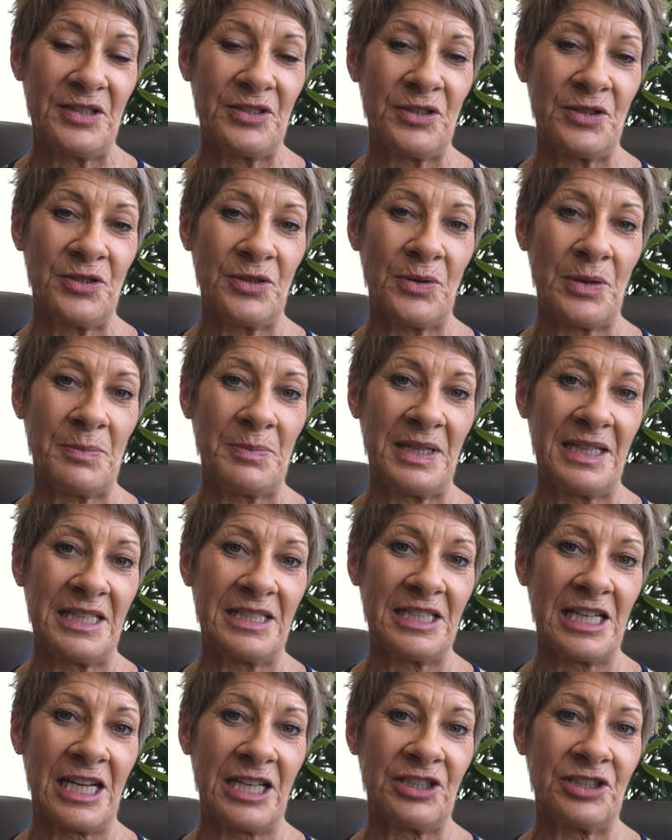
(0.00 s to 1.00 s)
to do a
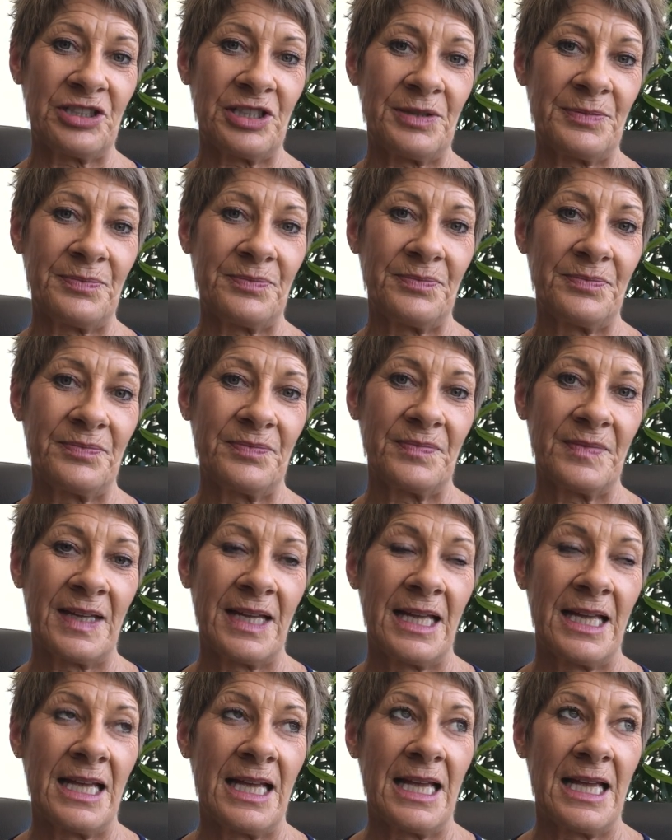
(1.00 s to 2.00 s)
meditation.
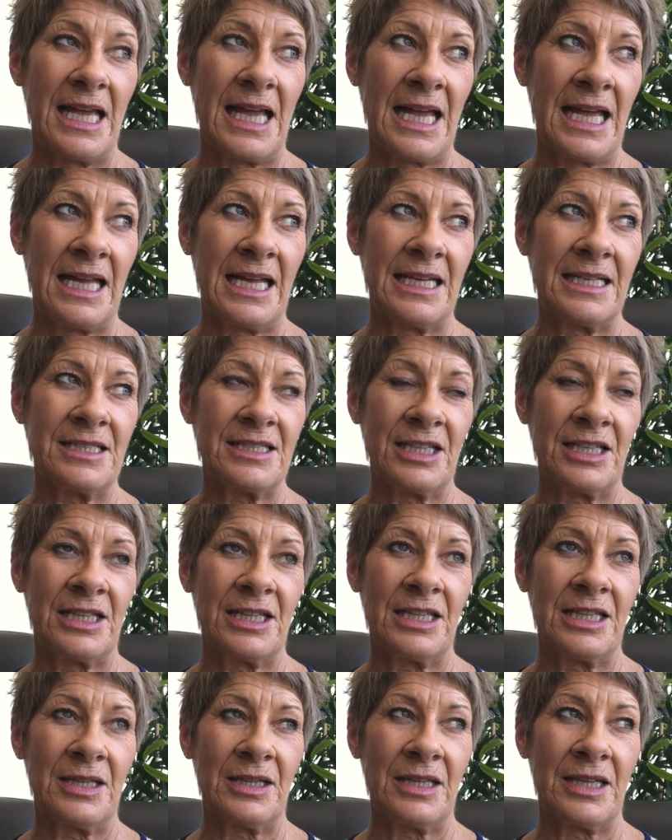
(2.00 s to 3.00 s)

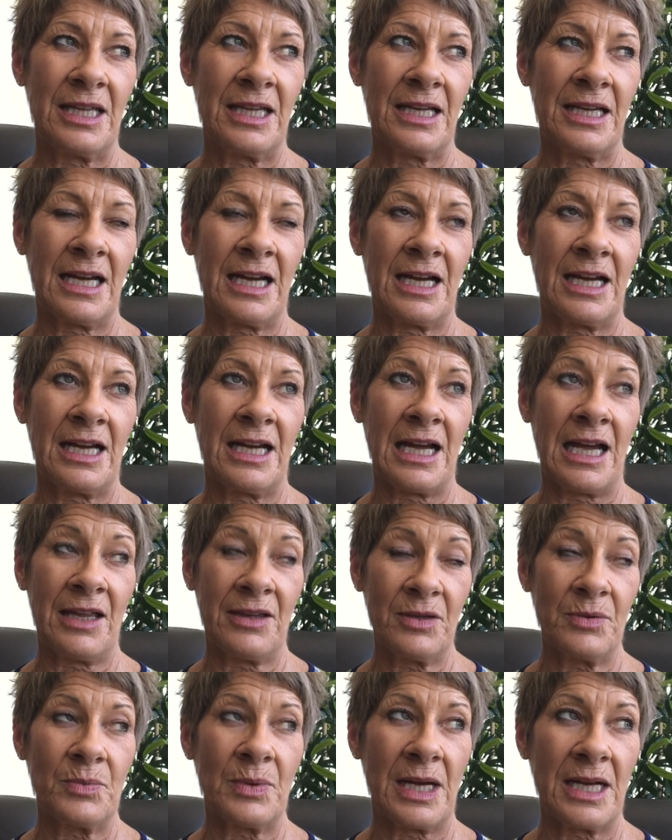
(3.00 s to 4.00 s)
And, there are
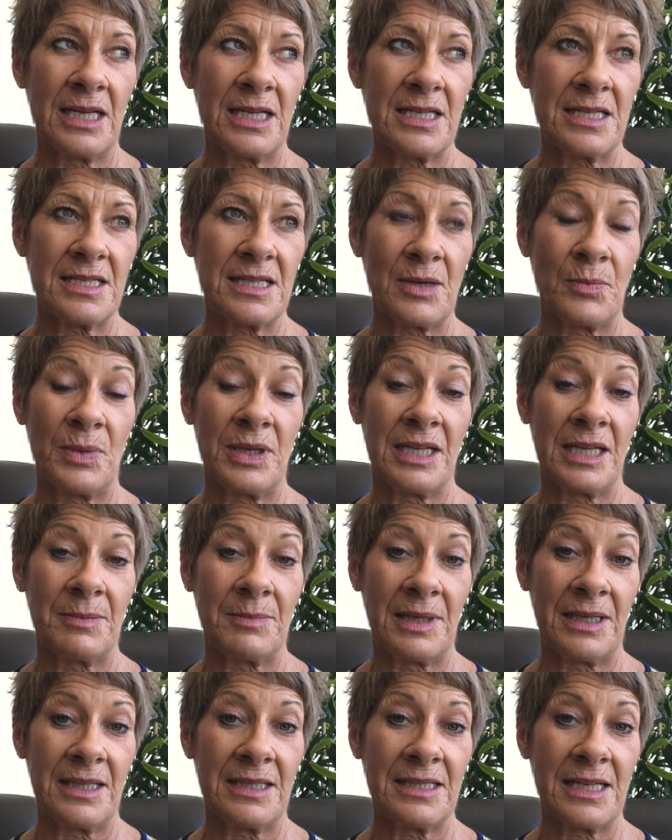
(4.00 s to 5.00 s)
other ways that we can
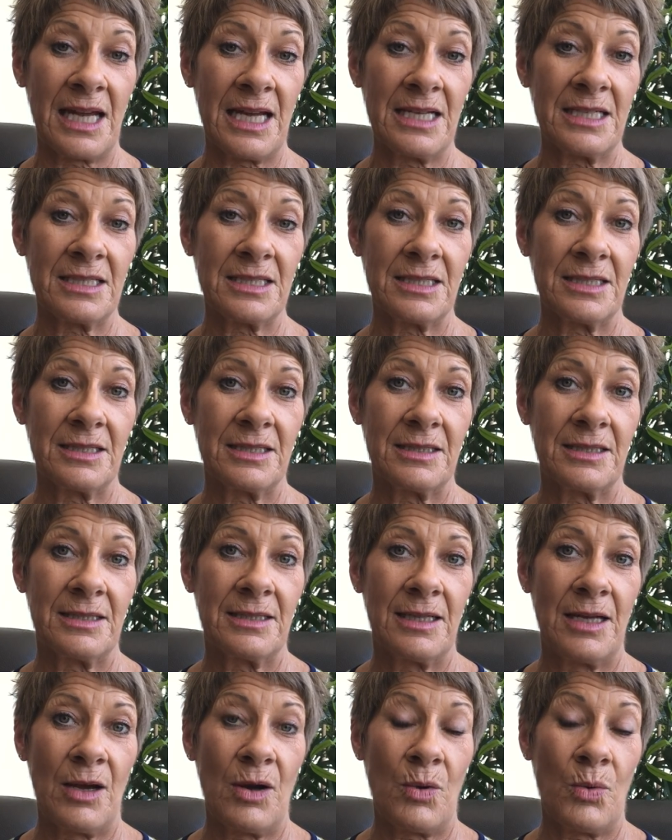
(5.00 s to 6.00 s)
meditate
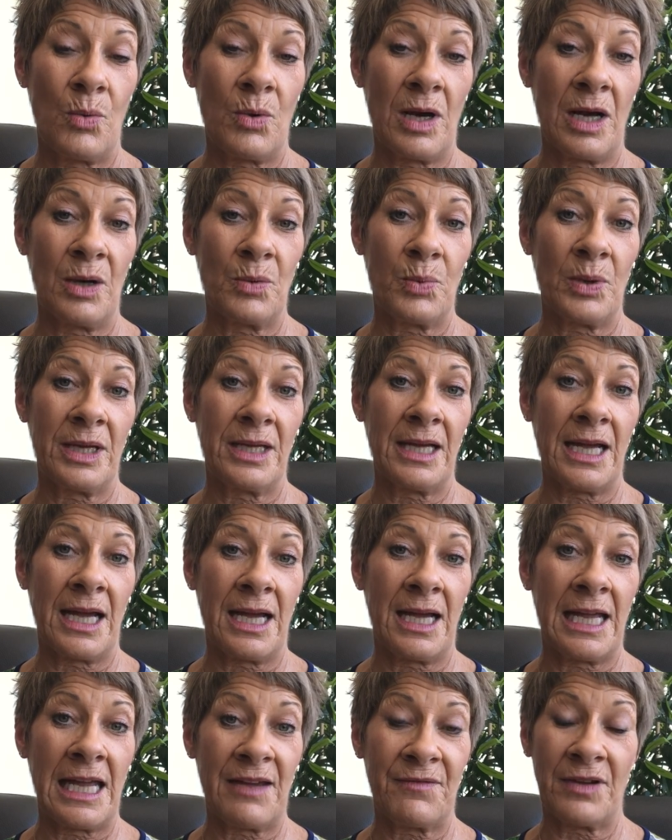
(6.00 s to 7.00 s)
while we
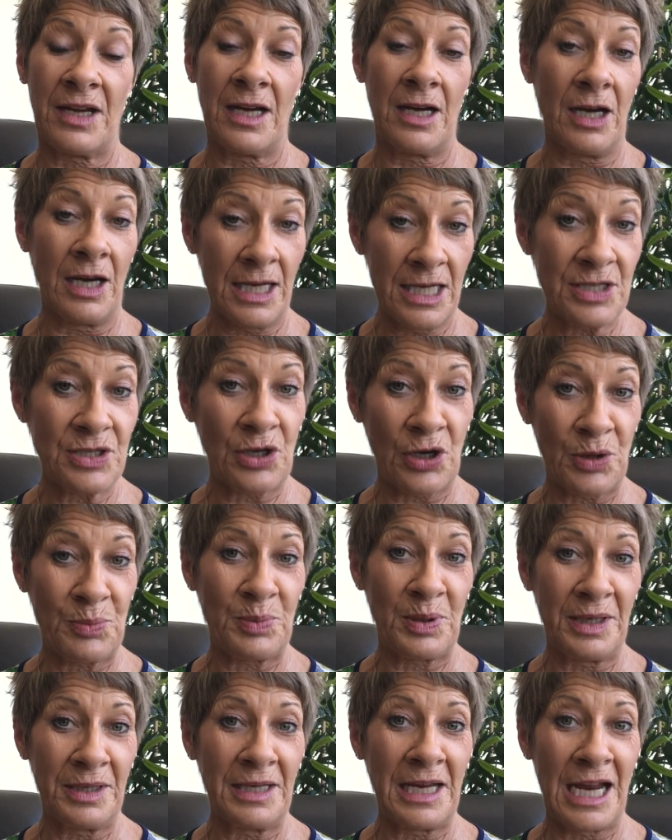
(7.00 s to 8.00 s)
uh, have our eyes
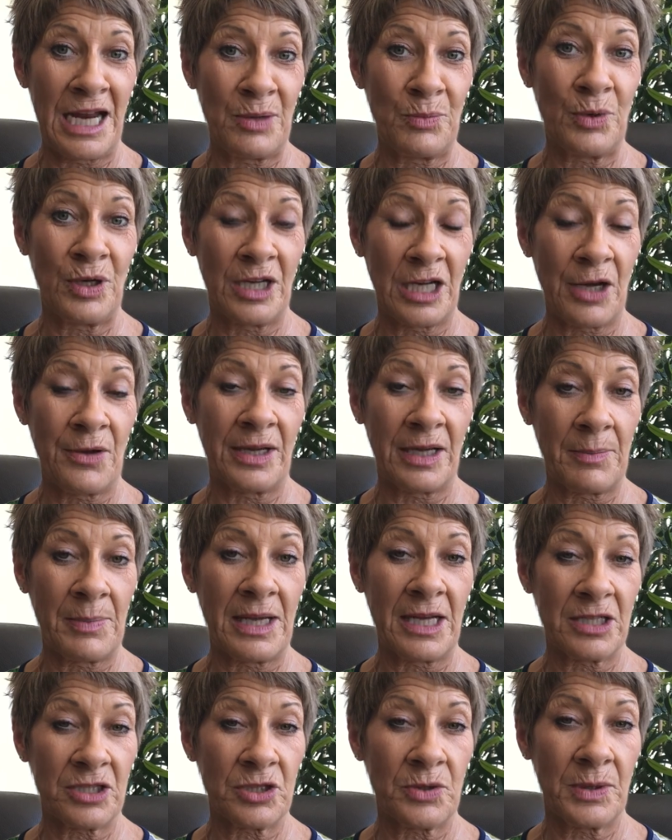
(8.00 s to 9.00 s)
open and we're going
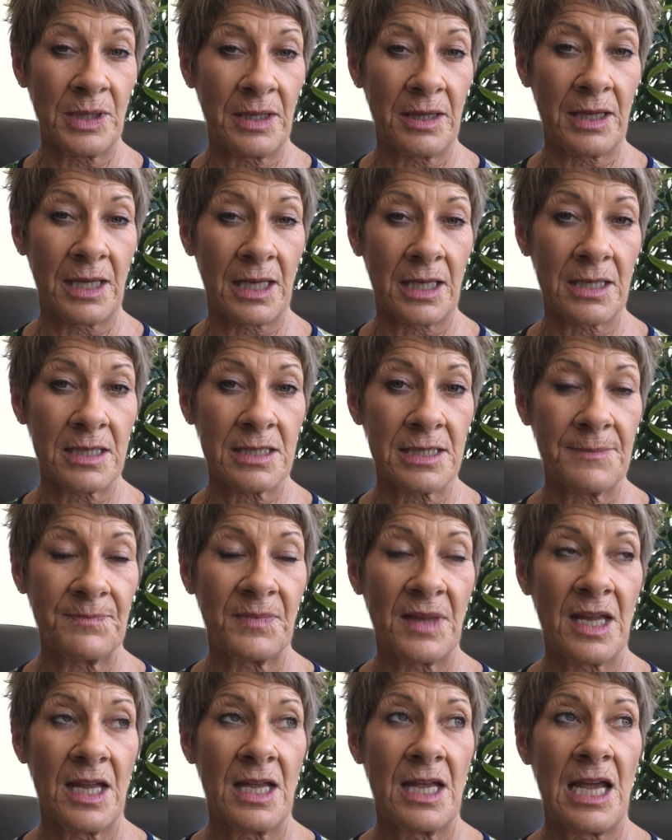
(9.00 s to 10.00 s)
about doing things.
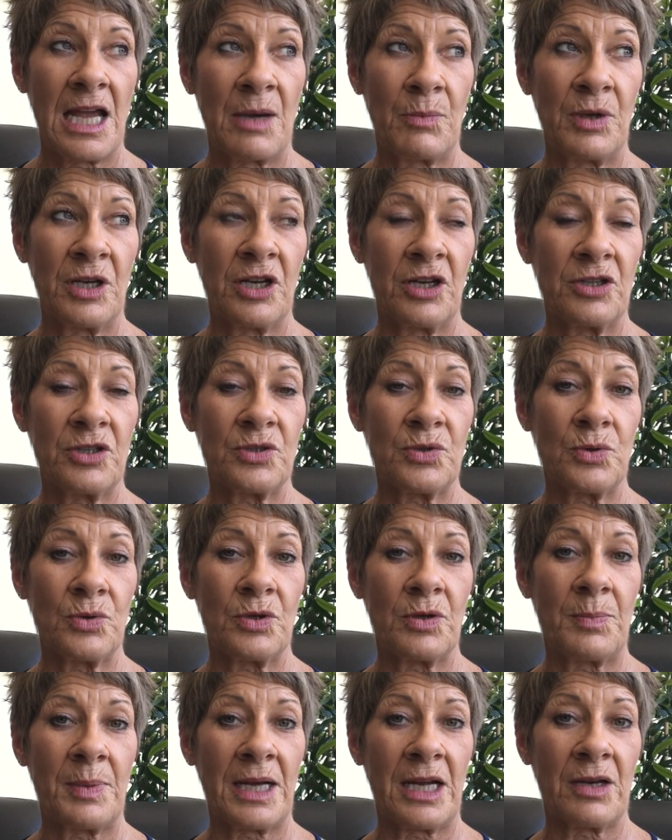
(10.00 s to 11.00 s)
And we're going to
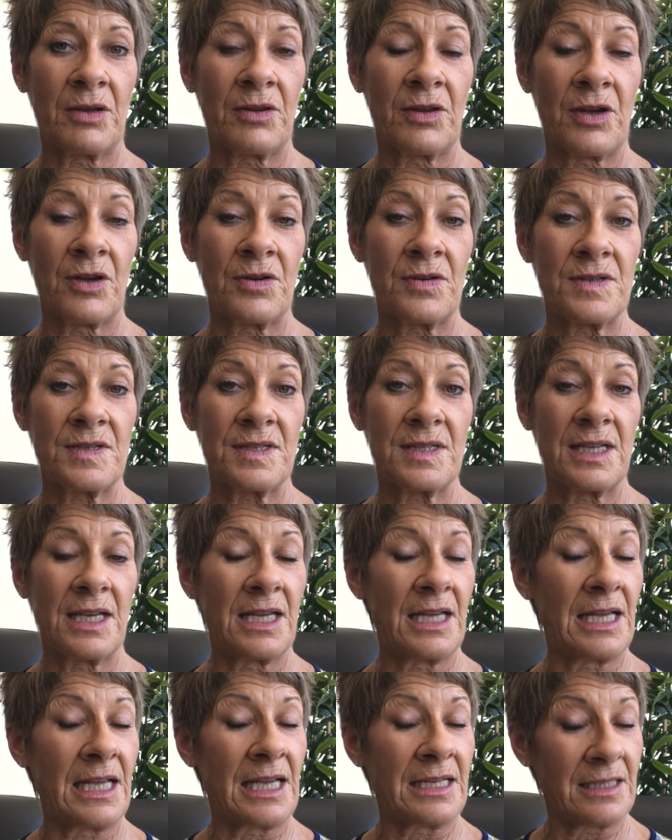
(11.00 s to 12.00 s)
talk about those
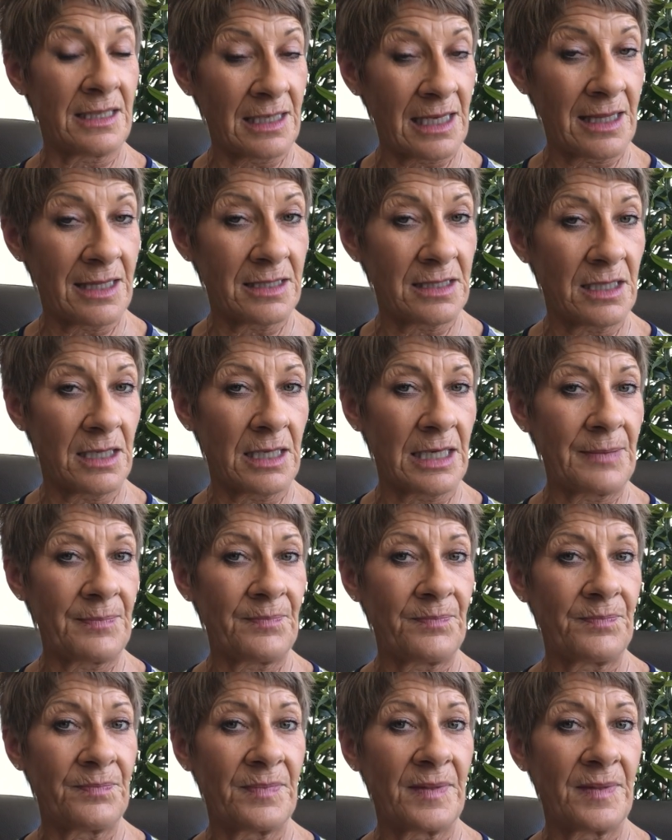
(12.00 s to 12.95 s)
at another time.